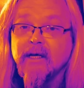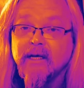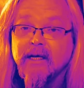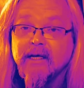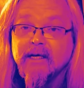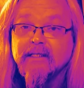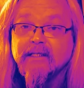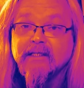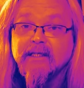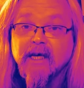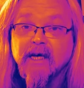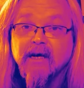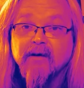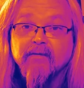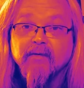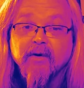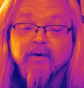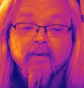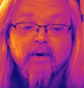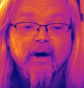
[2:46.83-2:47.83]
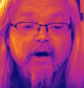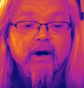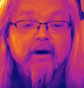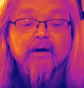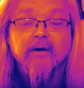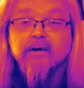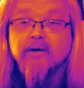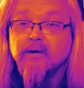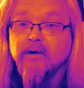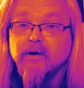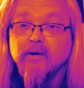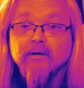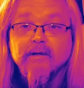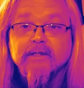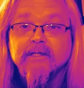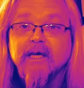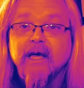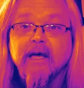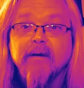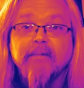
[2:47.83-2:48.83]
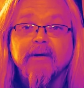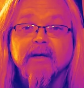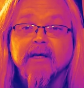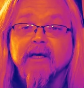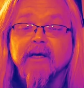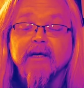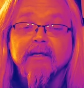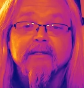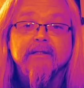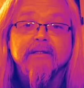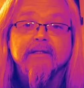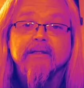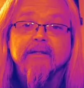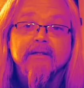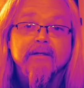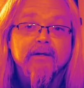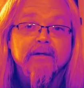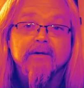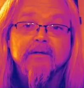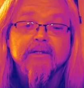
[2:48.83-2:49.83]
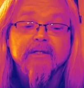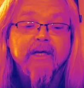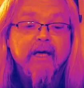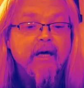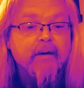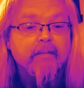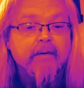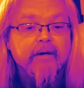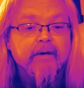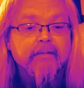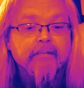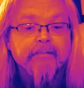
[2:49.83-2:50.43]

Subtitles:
It's everywhere. No escaping, kids. No escaping.